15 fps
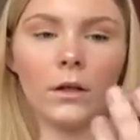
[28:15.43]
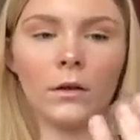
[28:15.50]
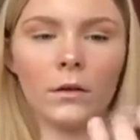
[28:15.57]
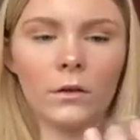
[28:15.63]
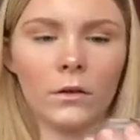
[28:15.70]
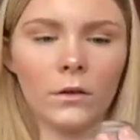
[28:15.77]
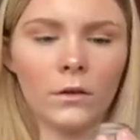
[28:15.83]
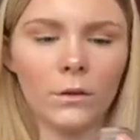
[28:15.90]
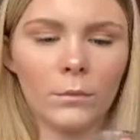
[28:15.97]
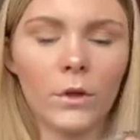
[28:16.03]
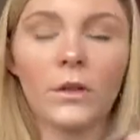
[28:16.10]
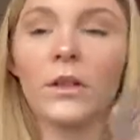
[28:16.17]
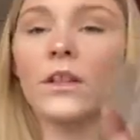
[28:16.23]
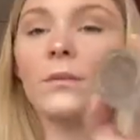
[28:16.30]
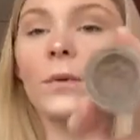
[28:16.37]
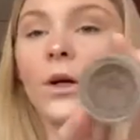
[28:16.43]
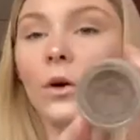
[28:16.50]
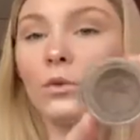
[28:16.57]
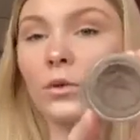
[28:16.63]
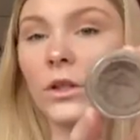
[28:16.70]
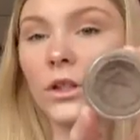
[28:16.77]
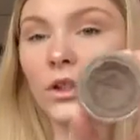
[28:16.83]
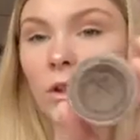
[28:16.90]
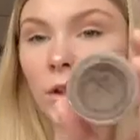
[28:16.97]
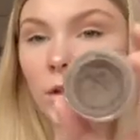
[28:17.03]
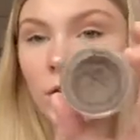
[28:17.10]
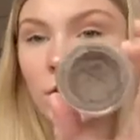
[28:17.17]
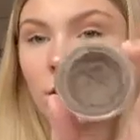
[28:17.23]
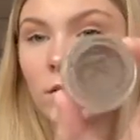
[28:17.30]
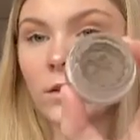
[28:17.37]
This is my old one actually.
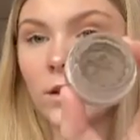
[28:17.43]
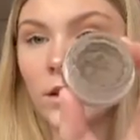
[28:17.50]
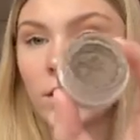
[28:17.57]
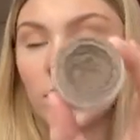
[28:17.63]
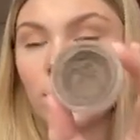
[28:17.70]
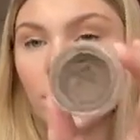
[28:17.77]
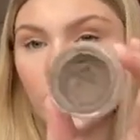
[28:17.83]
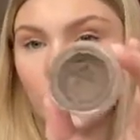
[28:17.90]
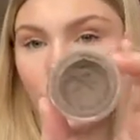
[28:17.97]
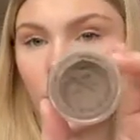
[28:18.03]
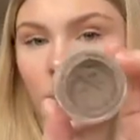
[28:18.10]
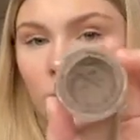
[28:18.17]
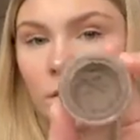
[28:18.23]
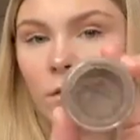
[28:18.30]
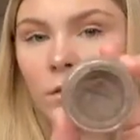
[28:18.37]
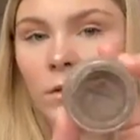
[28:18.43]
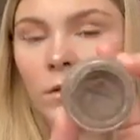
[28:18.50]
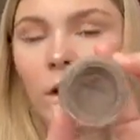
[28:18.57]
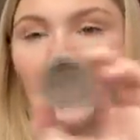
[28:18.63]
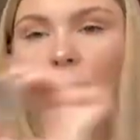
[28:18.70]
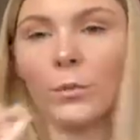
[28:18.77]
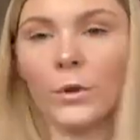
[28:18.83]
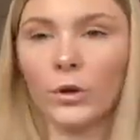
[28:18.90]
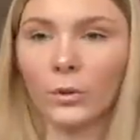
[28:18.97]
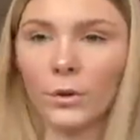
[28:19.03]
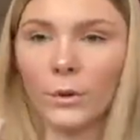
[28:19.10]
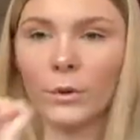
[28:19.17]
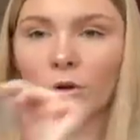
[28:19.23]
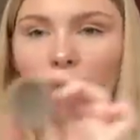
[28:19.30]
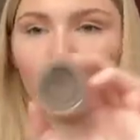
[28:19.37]
This is my old one. I've got my new one in my
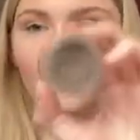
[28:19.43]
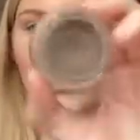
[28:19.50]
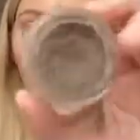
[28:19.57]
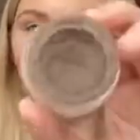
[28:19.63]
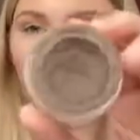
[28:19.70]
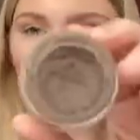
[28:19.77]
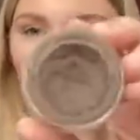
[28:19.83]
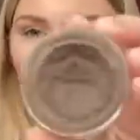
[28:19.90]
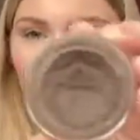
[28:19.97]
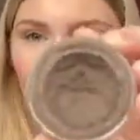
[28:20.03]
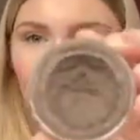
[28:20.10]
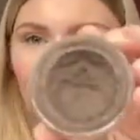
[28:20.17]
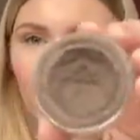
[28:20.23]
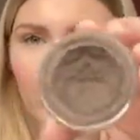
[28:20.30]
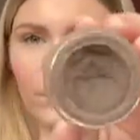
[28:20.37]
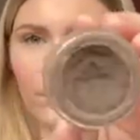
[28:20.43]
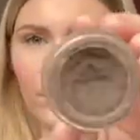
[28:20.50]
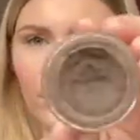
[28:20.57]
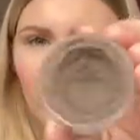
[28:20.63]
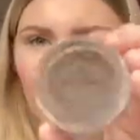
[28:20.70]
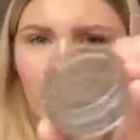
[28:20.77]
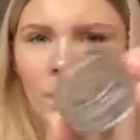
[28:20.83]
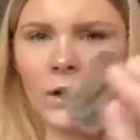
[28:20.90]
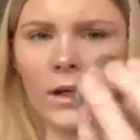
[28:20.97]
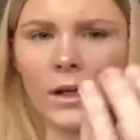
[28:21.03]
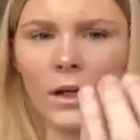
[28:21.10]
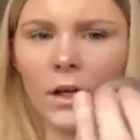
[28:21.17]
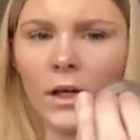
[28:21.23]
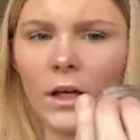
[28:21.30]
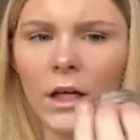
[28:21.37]
drawer, but this is my old one.
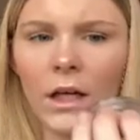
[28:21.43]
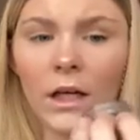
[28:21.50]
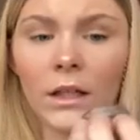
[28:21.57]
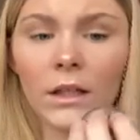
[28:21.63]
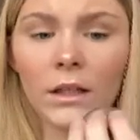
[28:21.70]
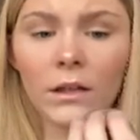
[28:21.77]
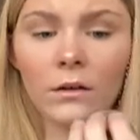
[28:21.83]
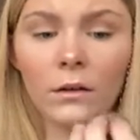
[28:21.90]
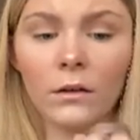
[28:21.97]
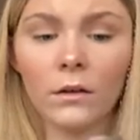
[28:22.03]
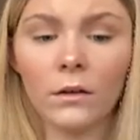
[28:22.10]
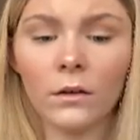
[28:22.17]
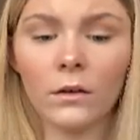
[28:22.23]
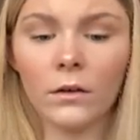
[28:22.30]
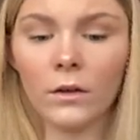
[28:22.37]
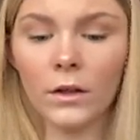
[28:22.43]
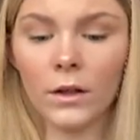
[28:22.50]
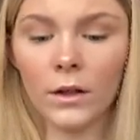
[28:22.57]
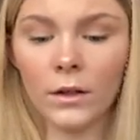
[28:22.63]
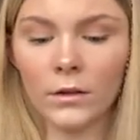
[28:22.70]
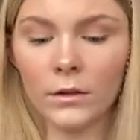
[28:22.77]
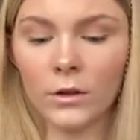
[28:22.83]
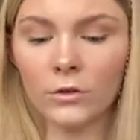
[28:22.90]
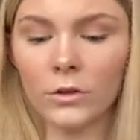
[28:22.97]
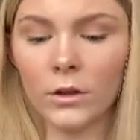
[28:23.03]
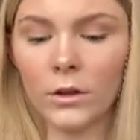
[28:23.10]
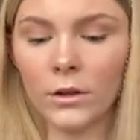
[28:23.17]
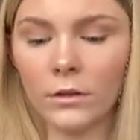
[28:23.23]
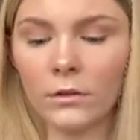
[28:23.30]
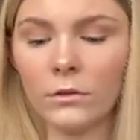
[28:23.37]
And it's literally
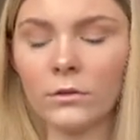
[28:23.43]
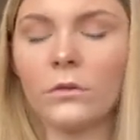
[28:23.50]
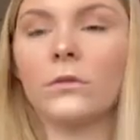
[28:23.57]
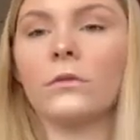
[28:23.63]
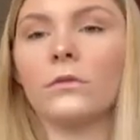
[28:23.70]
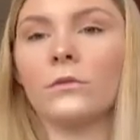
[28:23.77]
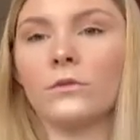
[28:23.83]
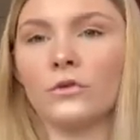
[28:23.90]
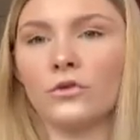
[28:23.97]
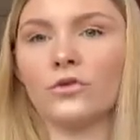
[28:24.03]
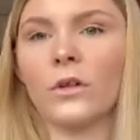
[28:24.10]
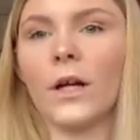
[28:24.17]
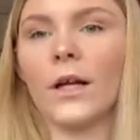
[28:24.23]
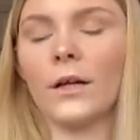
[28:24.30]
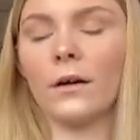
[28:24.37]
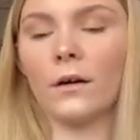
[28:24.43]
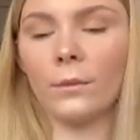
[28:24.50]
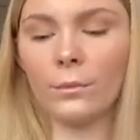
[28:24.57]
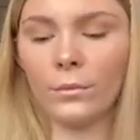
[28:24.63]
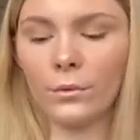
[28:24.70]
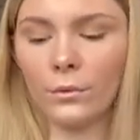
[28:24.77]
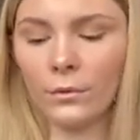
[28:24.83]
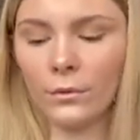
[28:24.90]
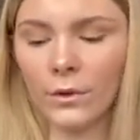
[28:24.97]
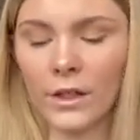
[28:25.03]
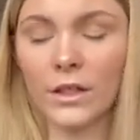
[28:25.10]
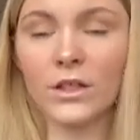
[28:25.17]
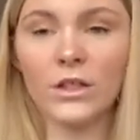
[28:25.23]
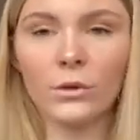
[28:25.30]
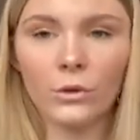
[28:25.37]
drying up. I can
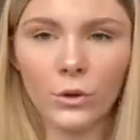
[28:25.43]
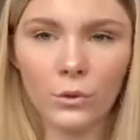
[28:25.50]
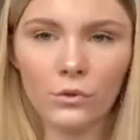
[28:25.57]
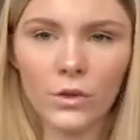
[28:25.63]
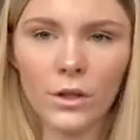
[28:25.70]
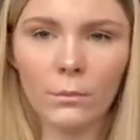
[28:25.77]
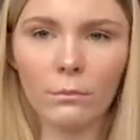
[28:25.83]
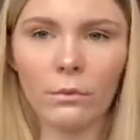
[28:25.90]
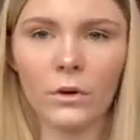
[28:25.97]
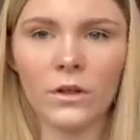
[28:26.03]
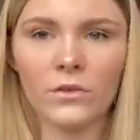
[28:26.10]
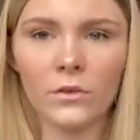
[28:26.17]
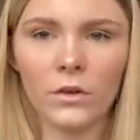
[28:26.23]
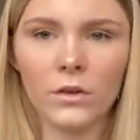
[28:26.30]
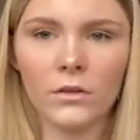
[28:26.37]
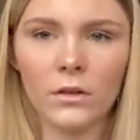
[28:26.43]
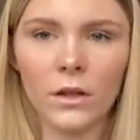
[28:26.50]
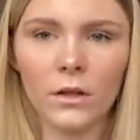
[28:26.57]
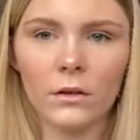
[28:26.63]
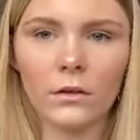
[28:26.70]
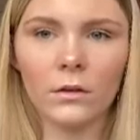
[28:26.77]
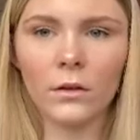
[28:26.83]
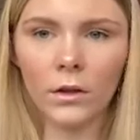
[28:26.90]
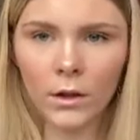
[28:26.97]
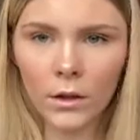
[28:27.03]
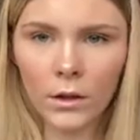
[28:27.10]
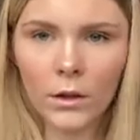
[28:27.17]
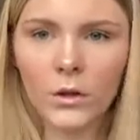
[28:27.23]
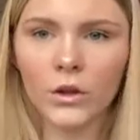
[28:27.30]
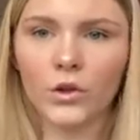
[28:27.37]
still use it, but it's not as like
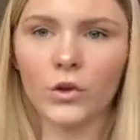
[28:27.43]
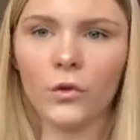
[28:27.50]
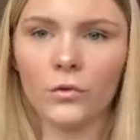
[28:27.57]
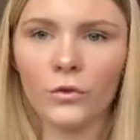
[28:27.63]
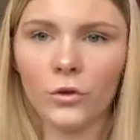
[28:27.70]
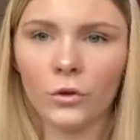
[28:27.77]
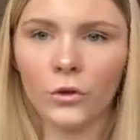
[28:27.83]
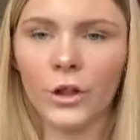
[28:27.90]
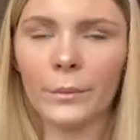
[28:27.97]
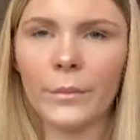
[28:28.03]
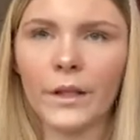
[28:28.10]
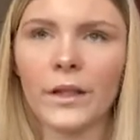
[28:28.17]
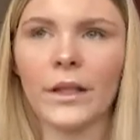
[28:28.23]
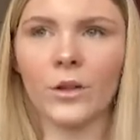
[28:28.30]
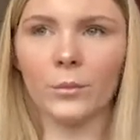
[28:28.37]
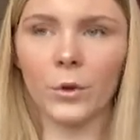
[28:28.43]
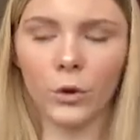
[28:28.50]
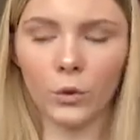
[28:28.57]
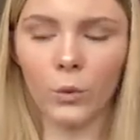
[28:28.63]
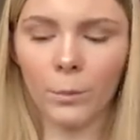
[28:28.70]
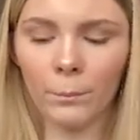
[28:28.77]
soft and creamy as my new one.